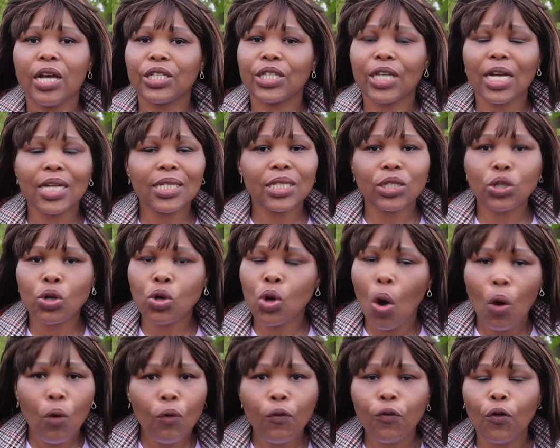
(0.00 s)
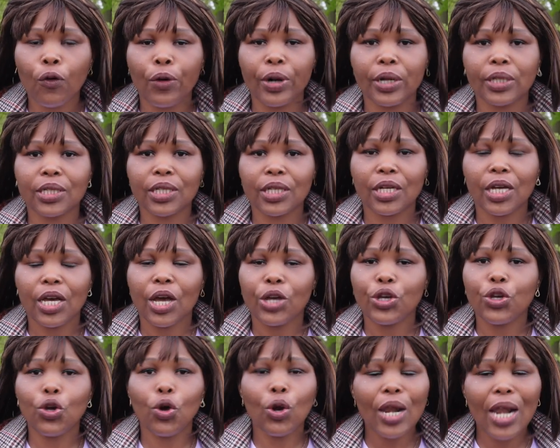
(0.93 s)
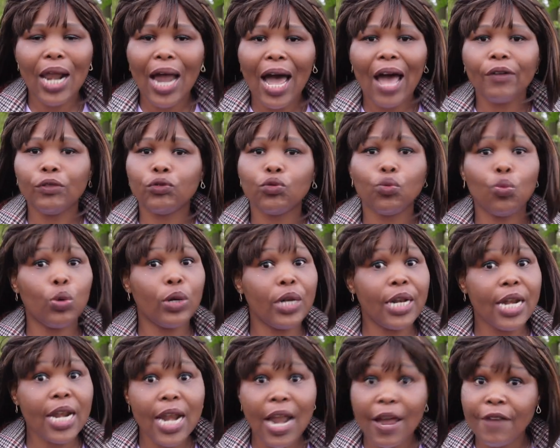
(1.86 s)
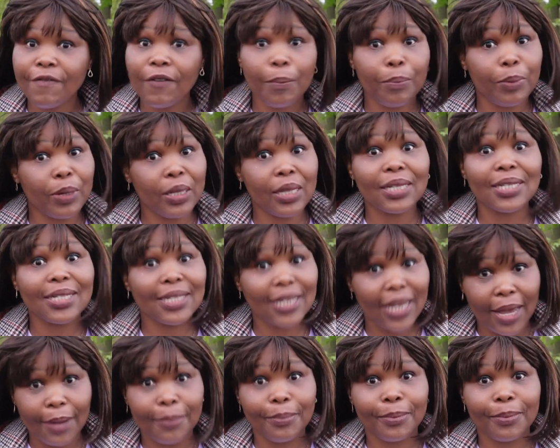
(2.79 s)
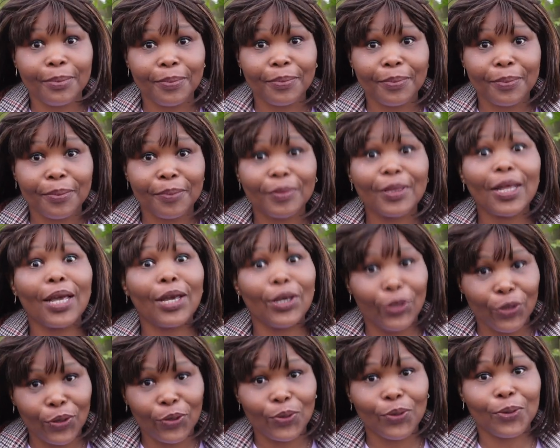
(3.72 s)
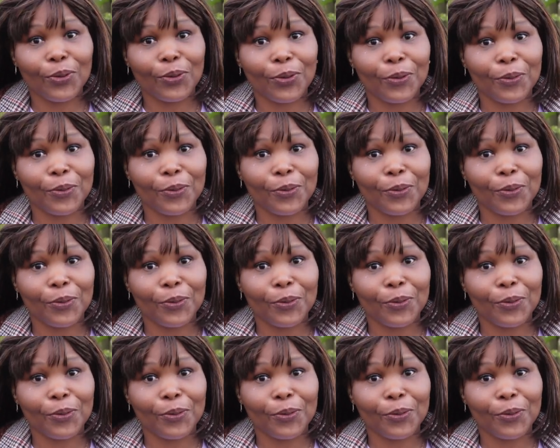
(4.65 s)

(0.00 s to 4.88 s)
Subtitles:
Just go for it. Your lives will never be the same. Thank you.